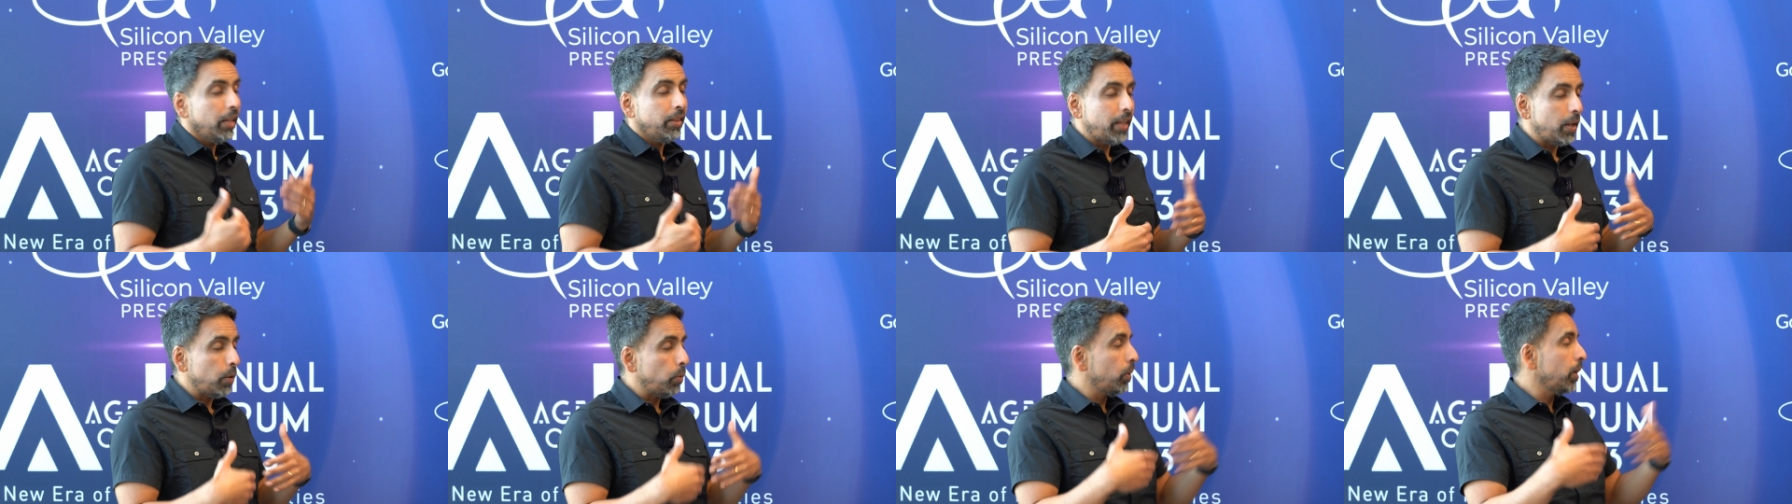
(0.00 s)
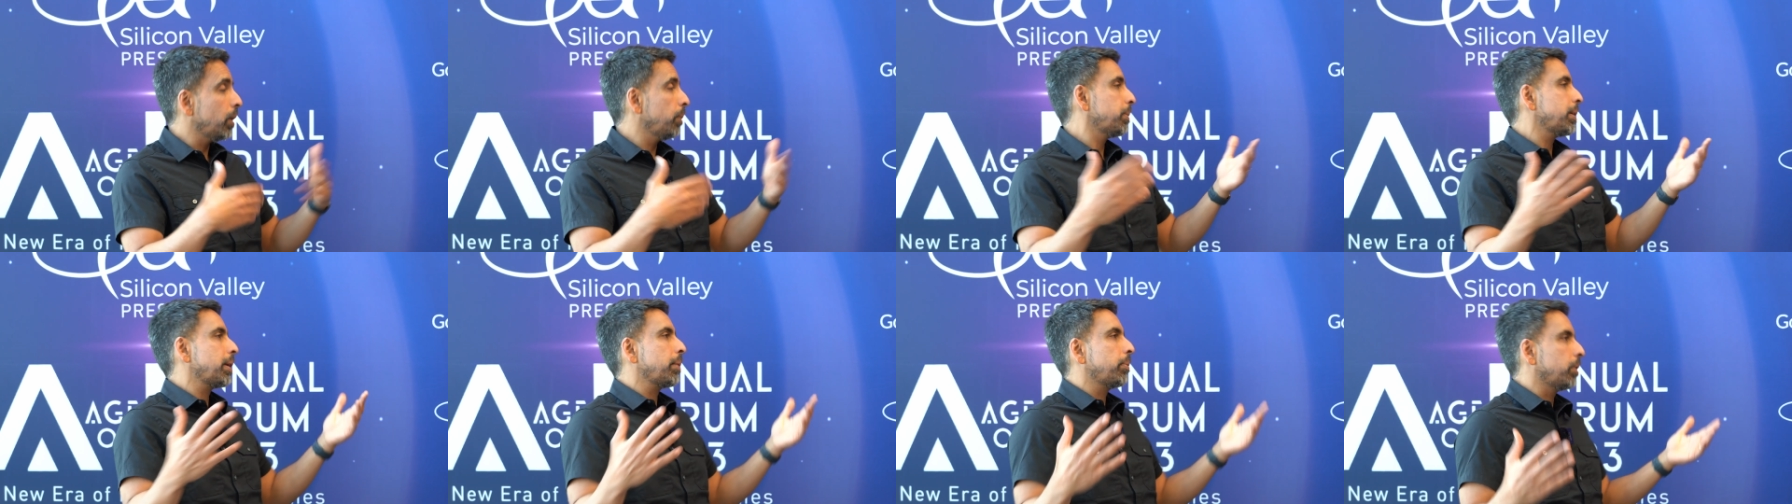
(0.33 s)
they
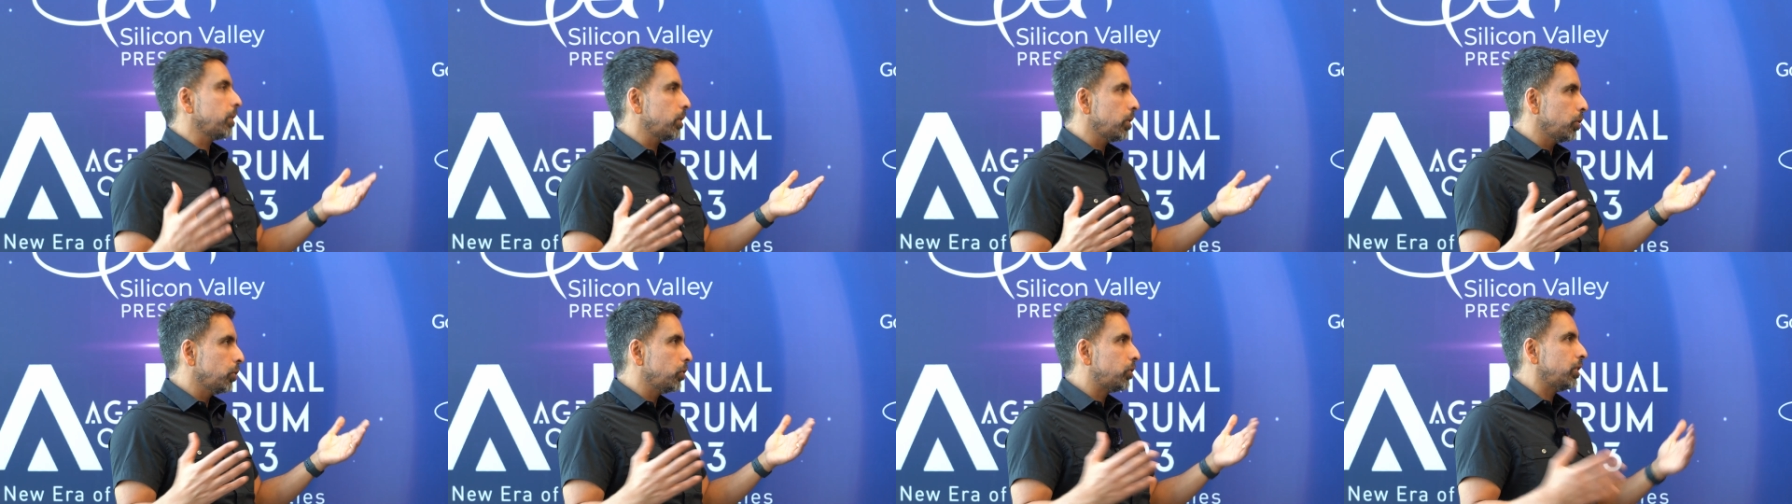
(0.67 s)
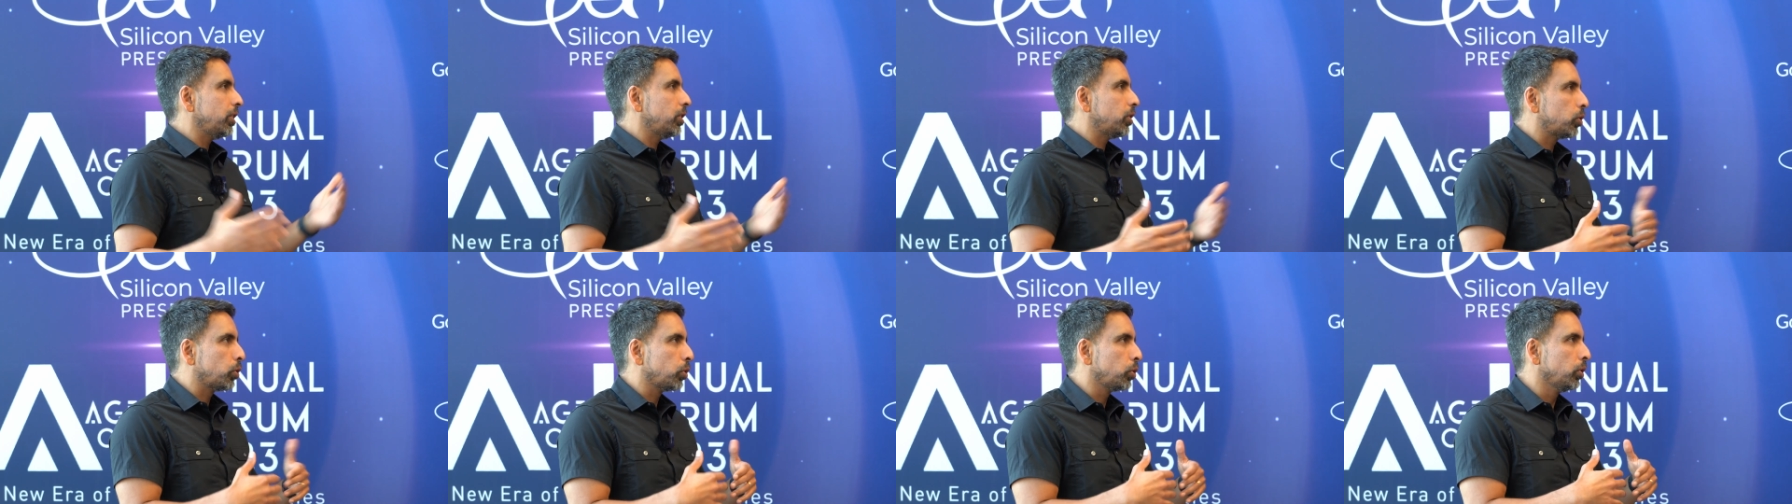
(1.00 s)
will be able to use
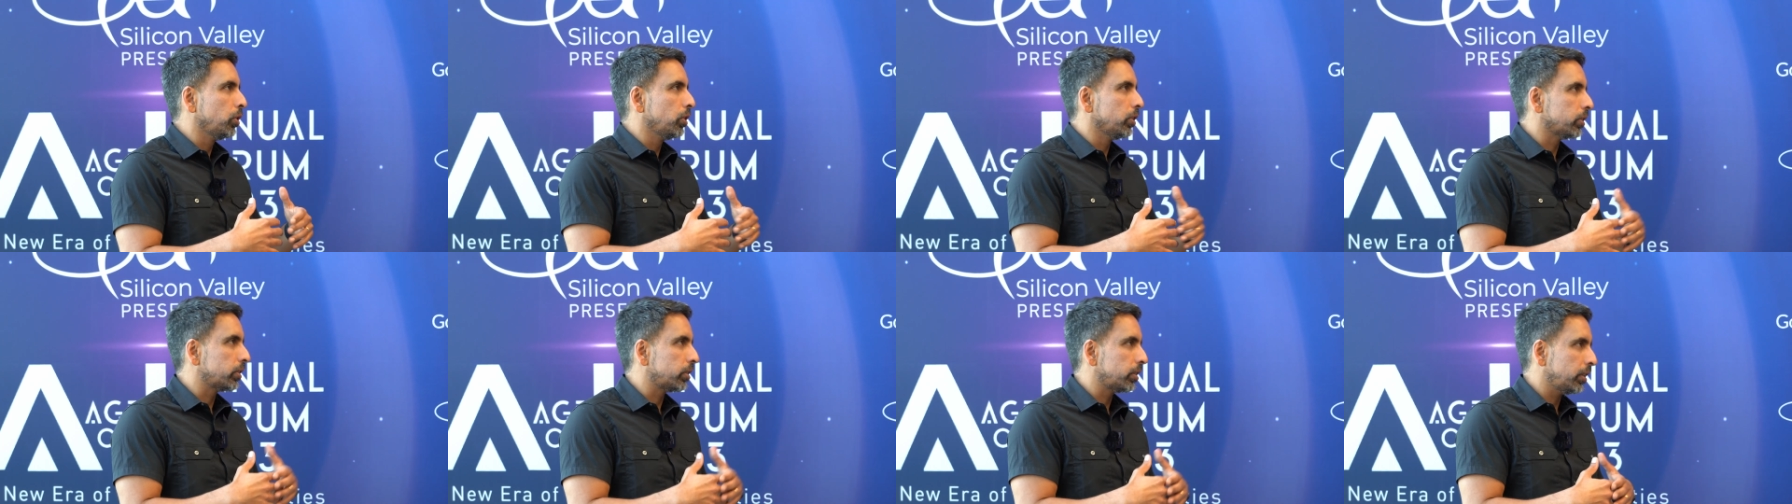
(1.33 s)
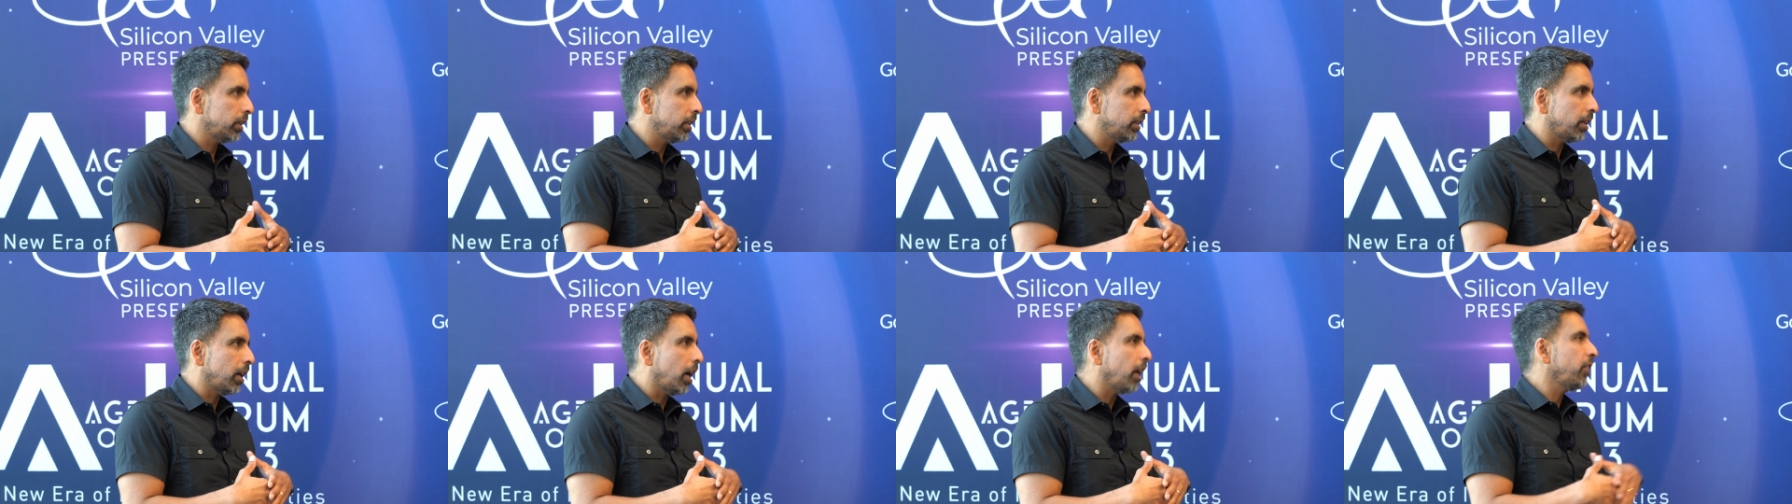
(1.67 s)
these tools
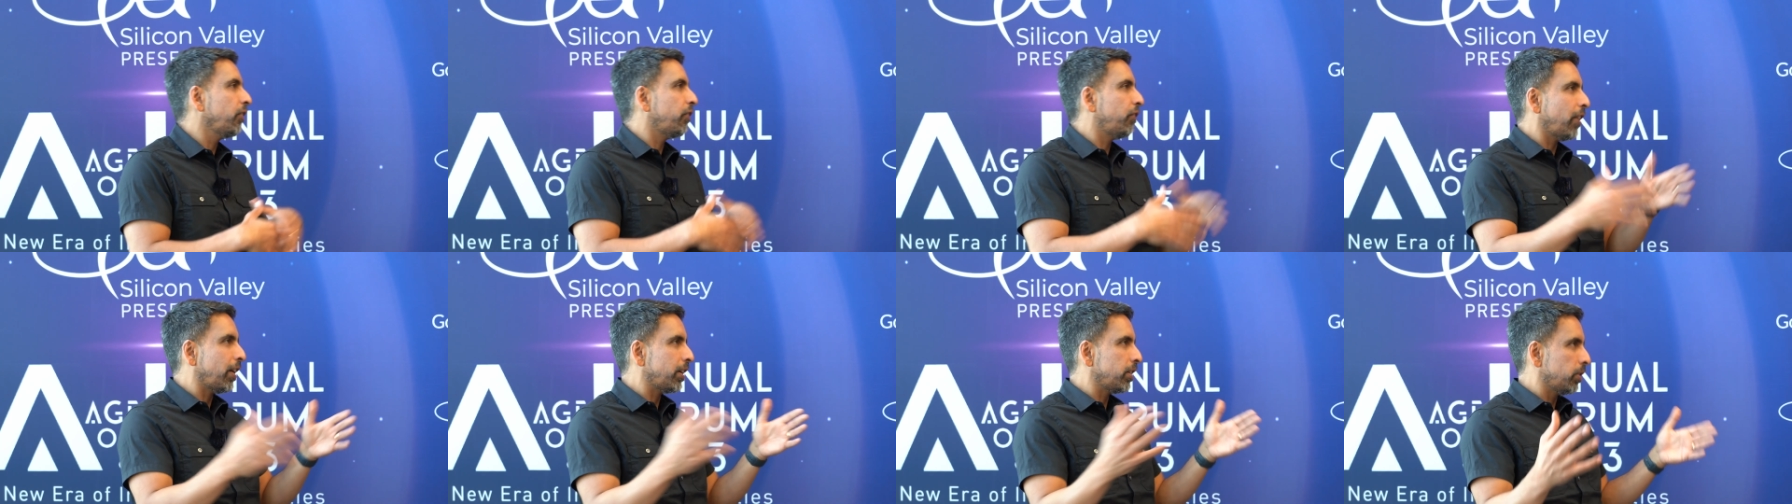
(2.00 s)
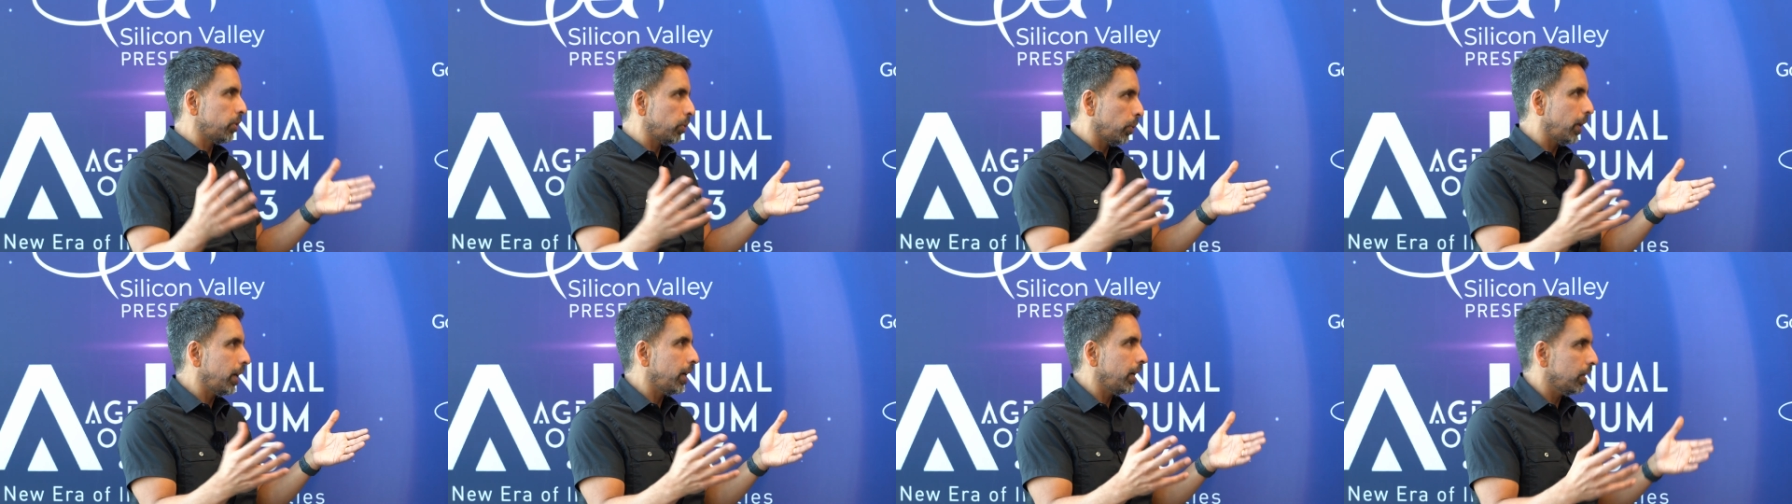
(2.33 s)
in
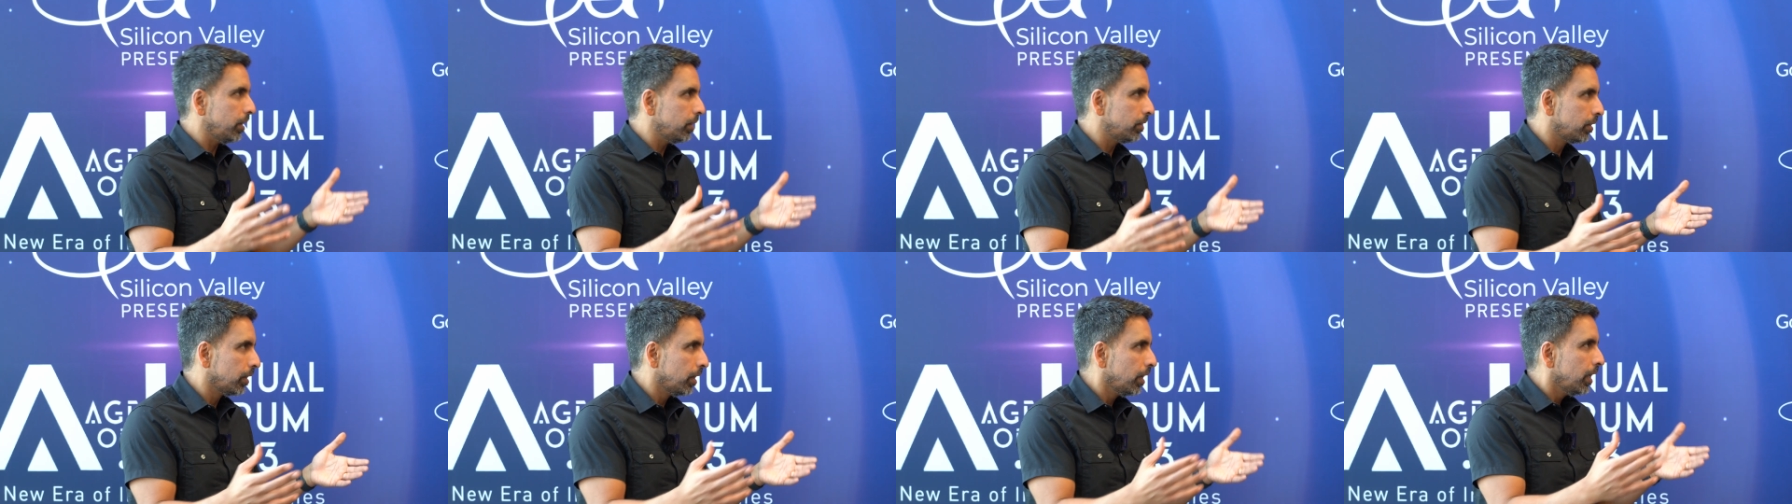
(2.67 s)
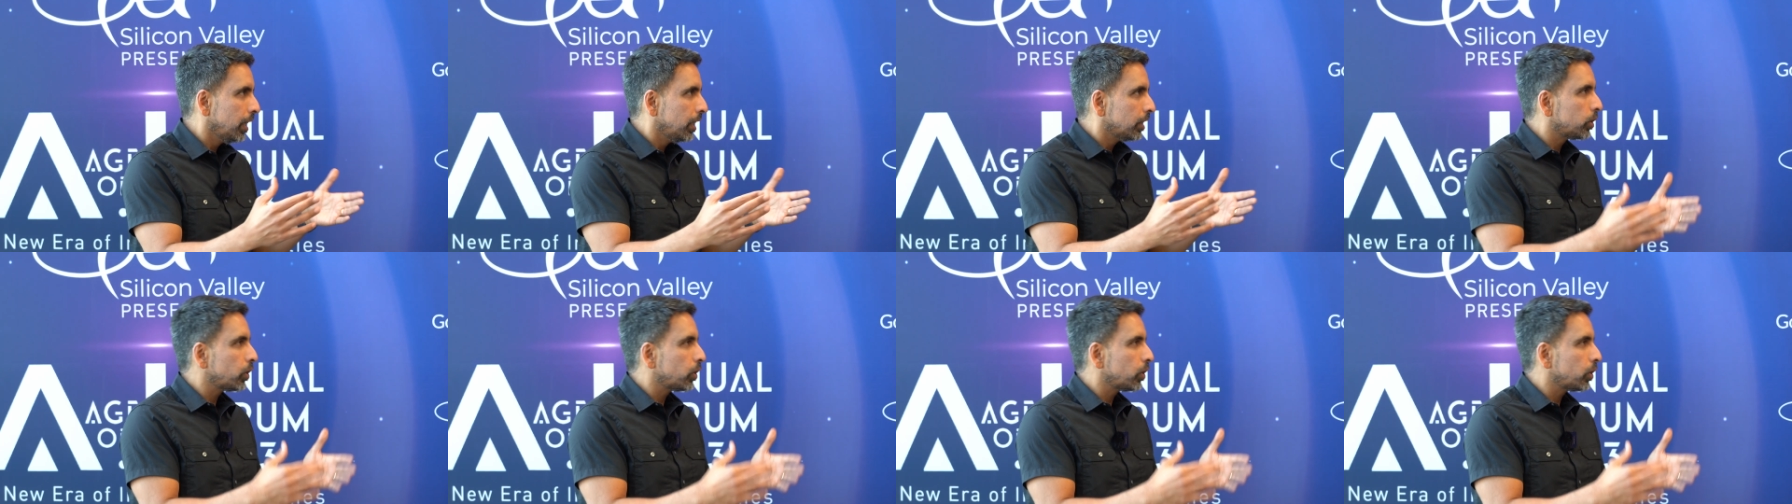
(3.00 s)
unfettered ways.